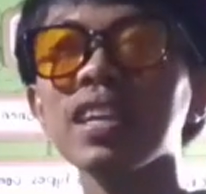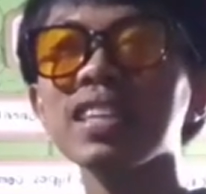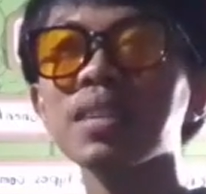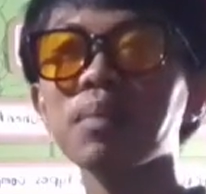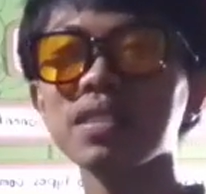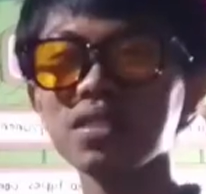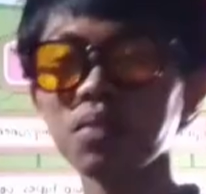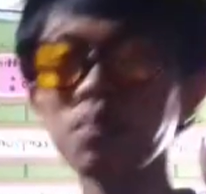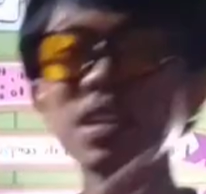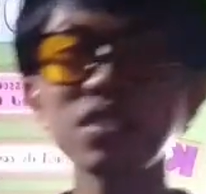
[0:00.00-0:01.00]
It's a process
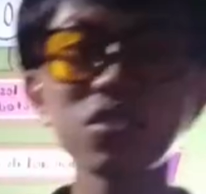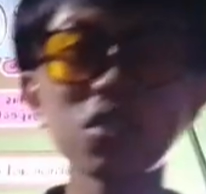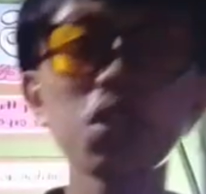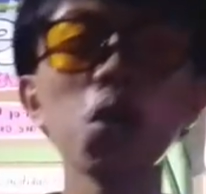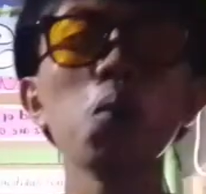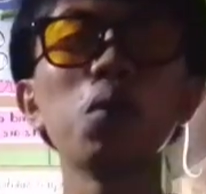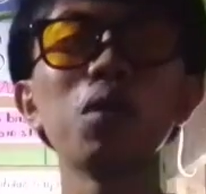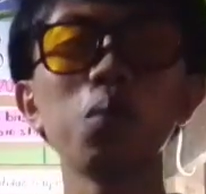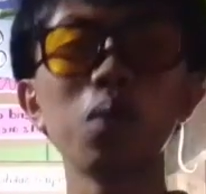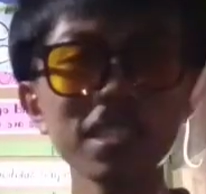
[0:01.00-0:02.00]
of mixture
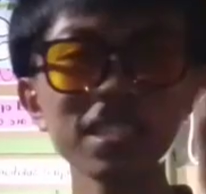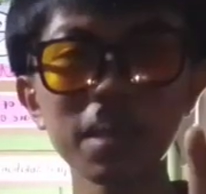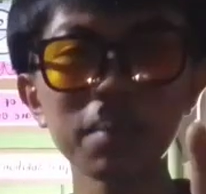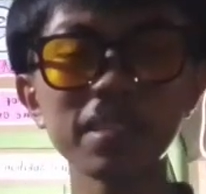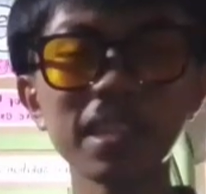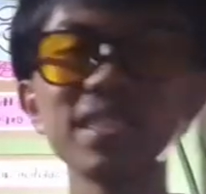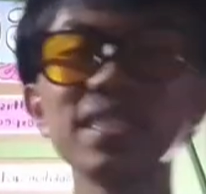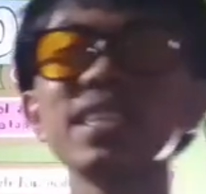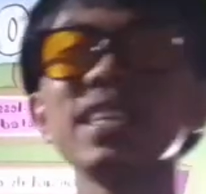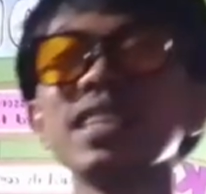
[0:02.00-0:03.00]
where one substance